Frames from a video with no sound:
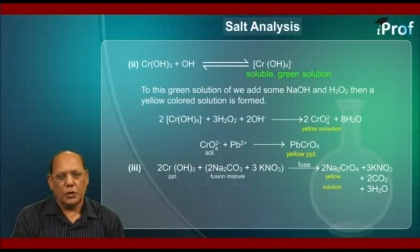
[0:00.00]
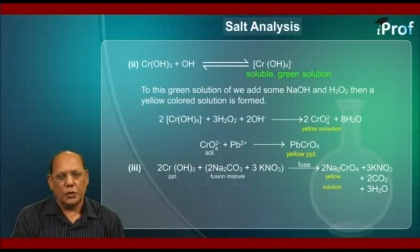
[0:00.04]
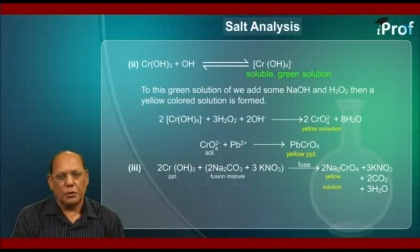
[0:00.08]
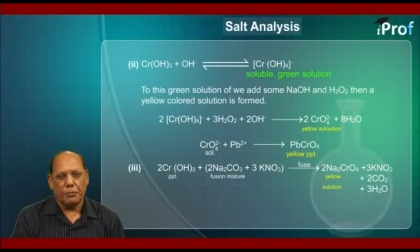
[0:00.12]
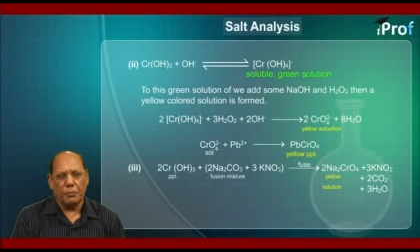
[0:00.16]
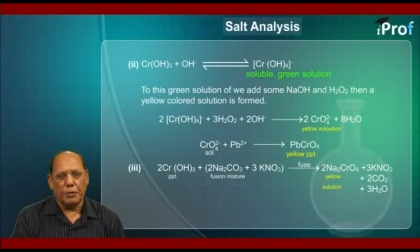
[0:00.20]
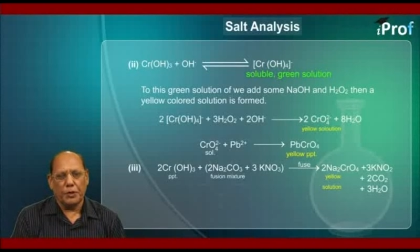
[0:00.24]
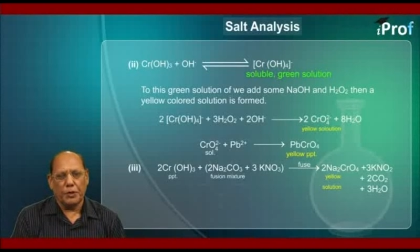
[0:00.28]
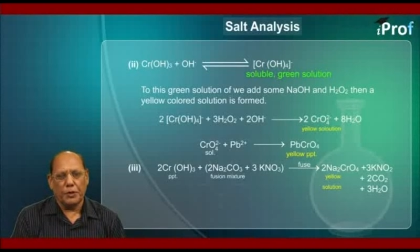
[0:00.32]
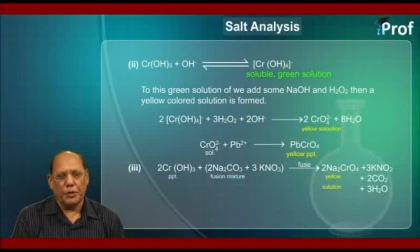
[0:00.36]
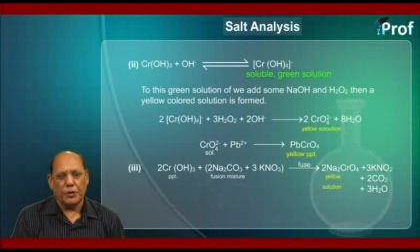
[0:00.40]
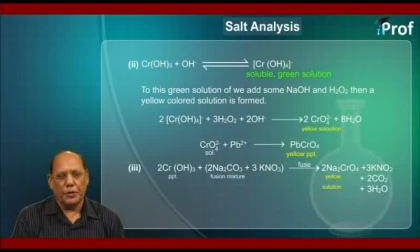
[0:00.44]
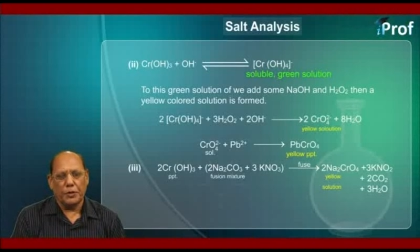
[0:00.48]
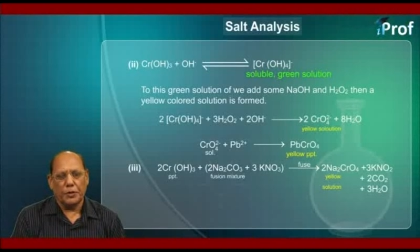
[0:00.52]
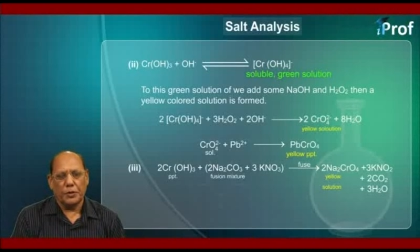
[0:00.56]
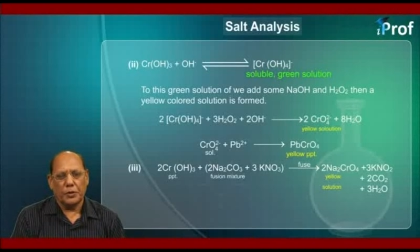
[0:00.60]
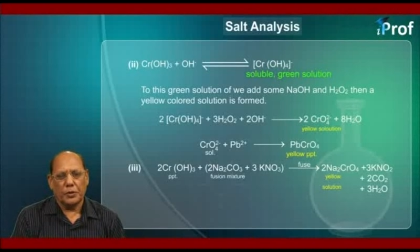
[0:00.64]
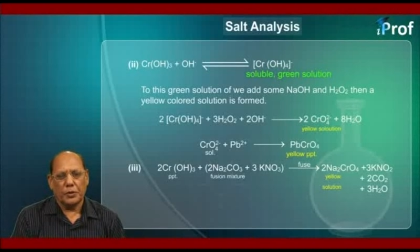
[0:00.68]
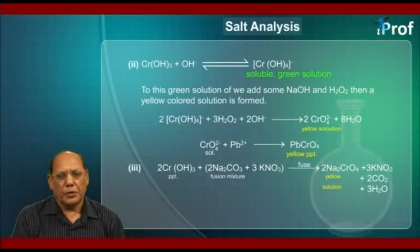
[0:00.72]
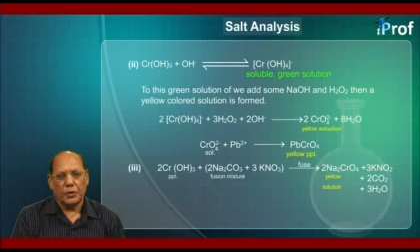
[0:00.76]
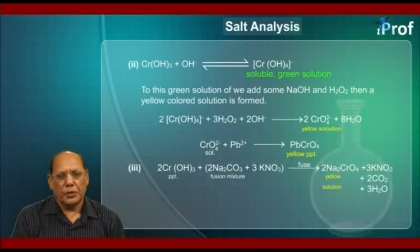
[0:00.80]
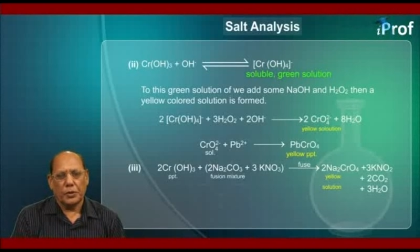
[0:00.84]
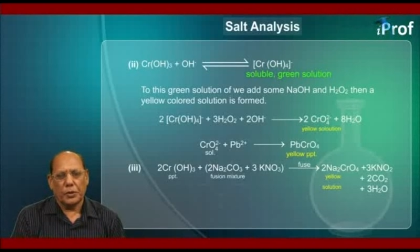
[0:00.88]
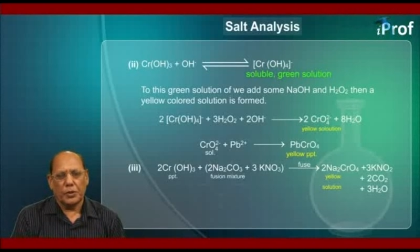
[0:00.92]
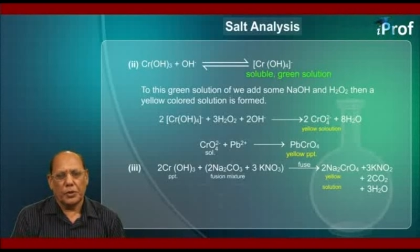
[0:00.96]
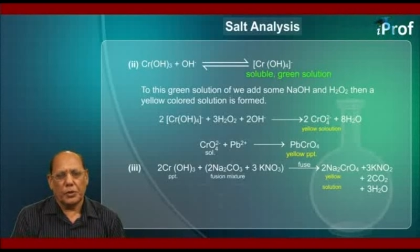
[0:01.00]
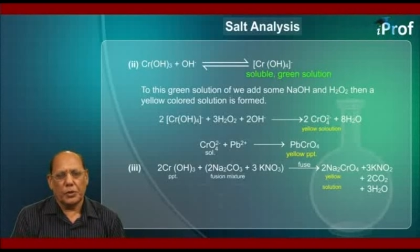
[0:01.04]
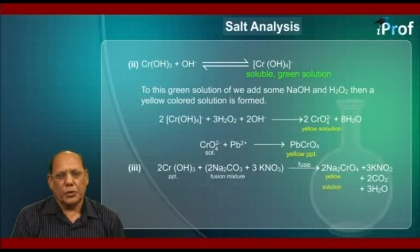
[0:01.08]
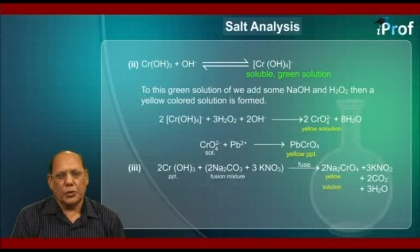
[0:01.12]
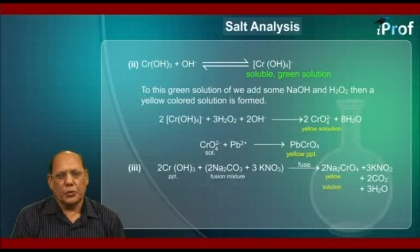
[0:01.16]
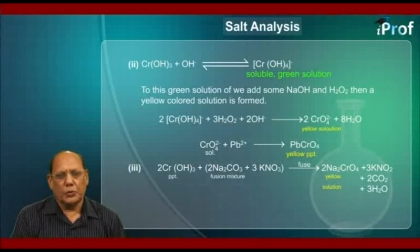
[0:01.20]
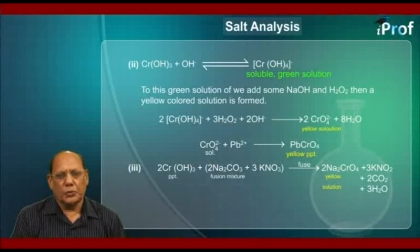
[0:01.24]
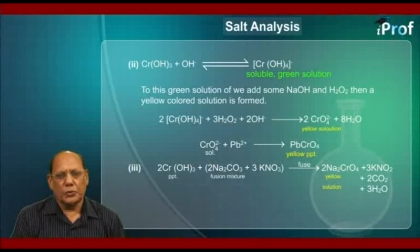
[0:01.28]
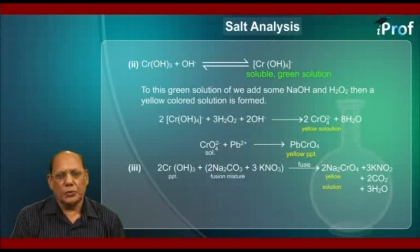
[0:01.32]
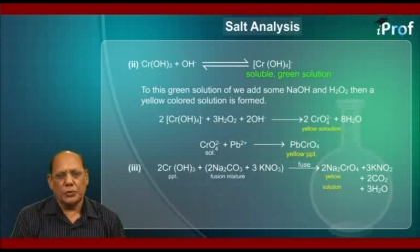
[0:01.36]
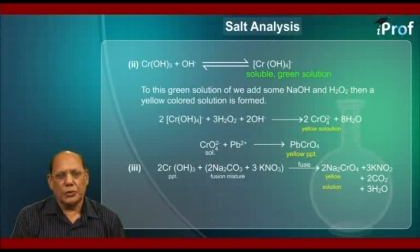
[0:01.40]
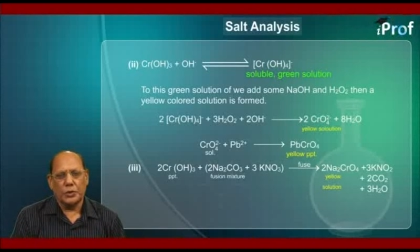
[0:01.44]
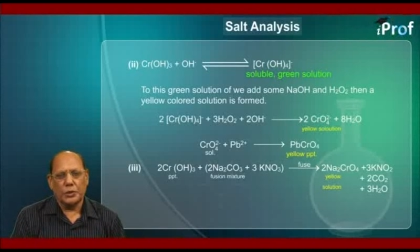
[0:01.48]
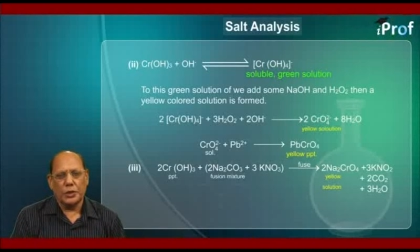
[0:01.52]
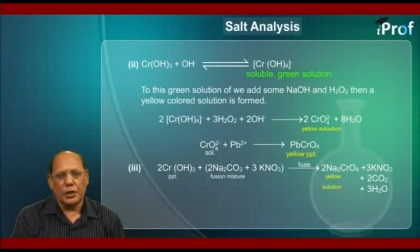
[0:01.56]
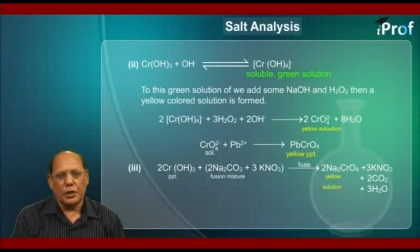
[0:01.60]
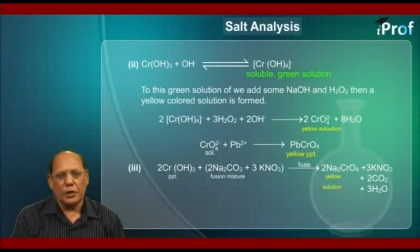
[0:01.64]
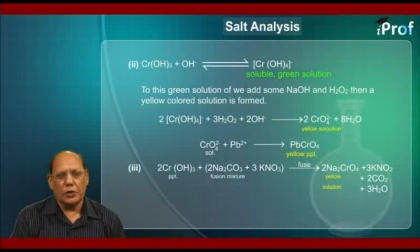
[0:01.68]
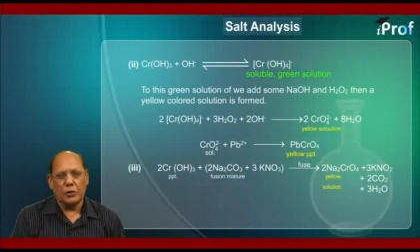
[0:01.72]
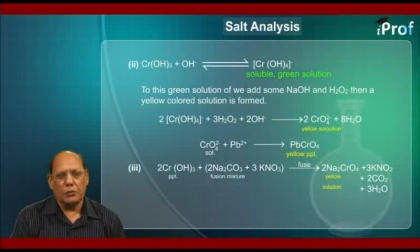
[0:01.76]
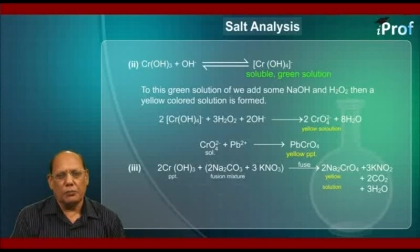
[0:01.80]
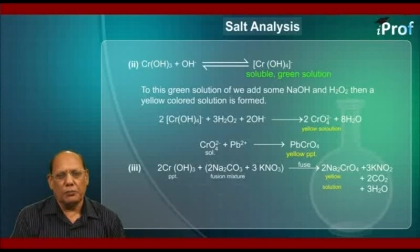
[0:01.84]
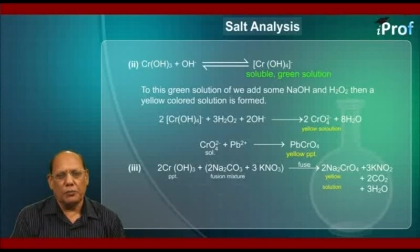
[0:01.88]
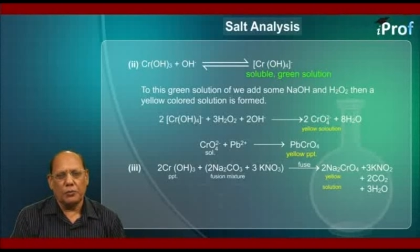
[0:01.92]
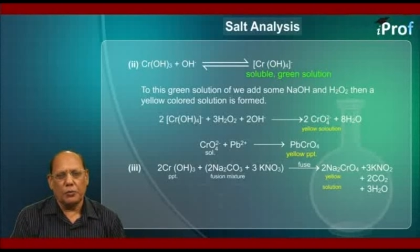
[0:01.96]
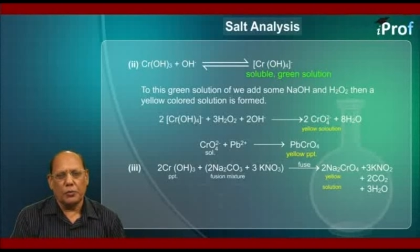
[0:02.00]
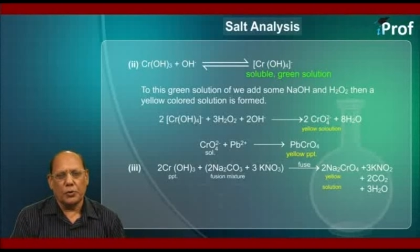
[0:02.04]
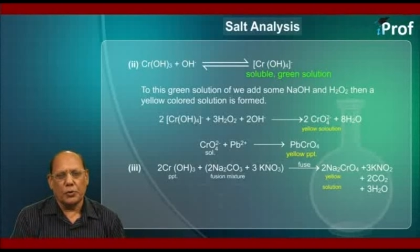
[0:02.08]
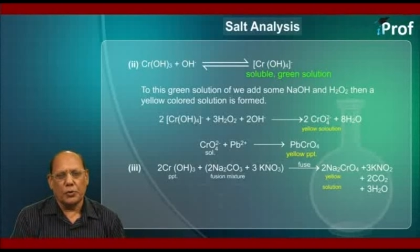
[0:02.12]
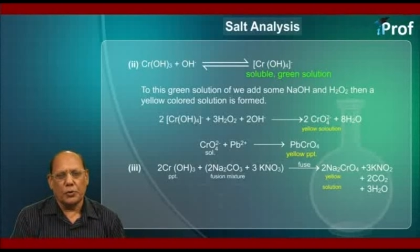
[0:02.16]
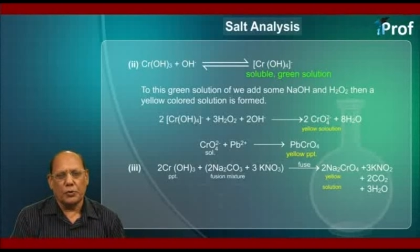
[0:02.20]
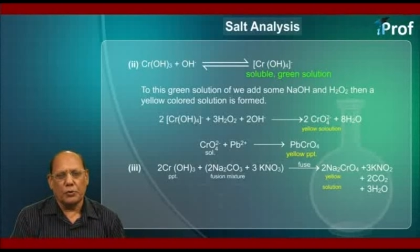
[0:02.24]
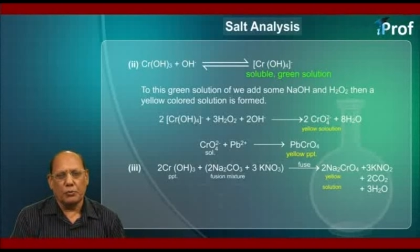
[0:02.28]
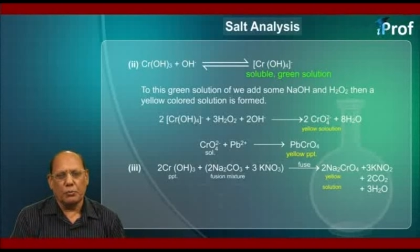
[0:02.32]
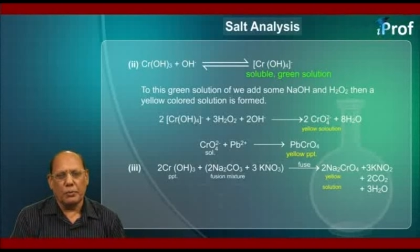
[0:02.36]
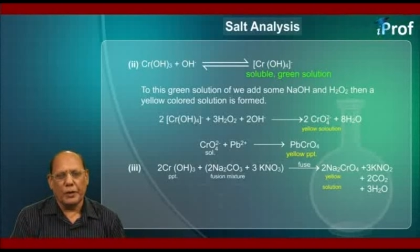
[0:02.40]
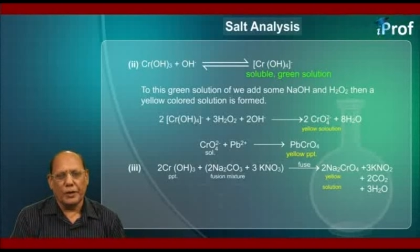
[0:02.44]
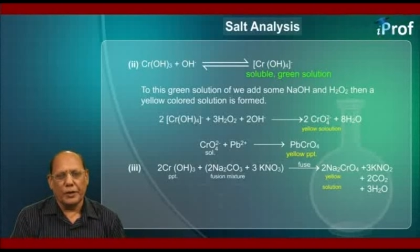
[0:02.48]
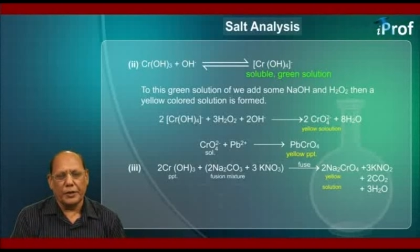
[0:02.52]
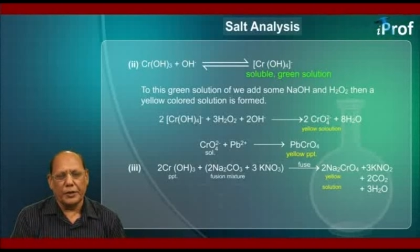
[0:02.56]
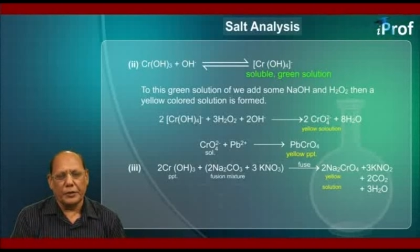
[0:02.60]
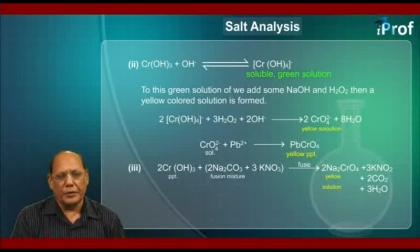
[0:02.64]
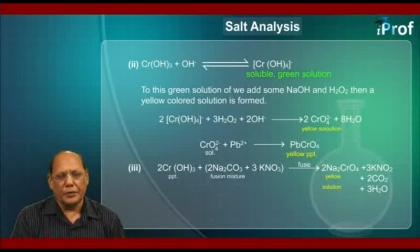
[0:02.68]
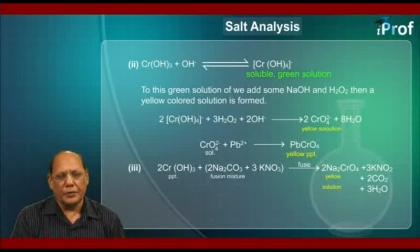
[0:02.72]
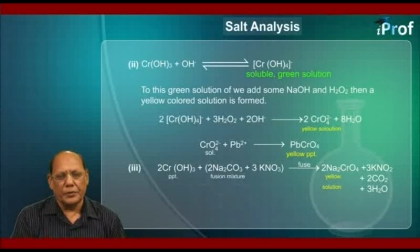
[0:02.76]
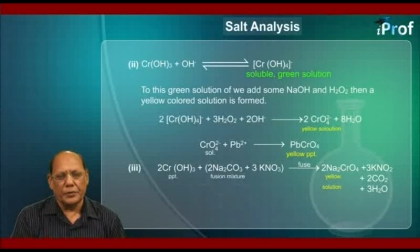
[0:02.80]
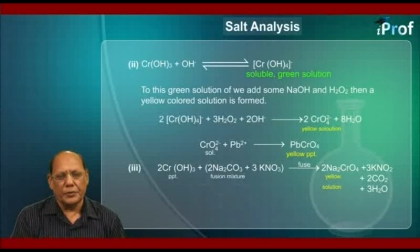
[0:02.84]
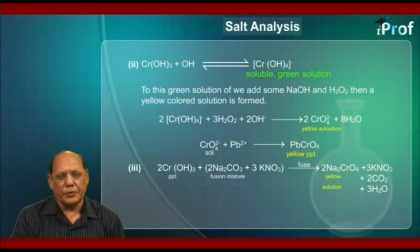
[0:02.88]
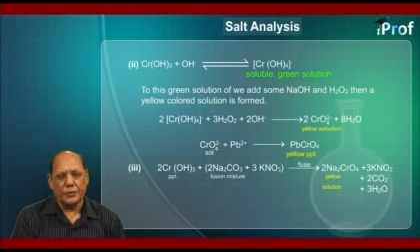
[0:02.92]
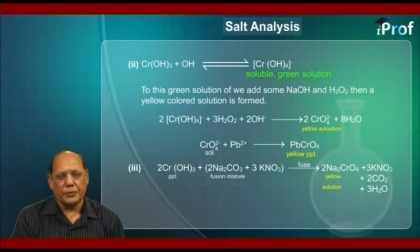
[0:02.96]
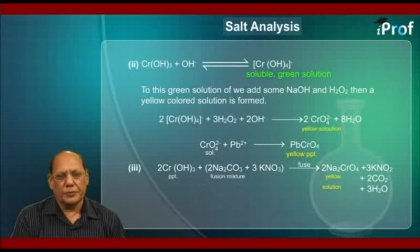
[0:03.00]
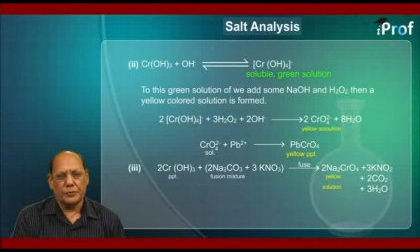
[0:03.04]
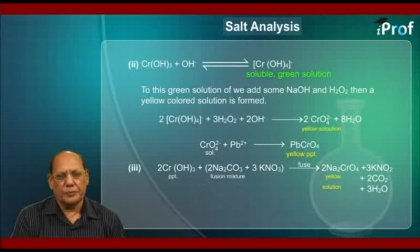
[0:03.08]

giving 2 CrO4 2 minus.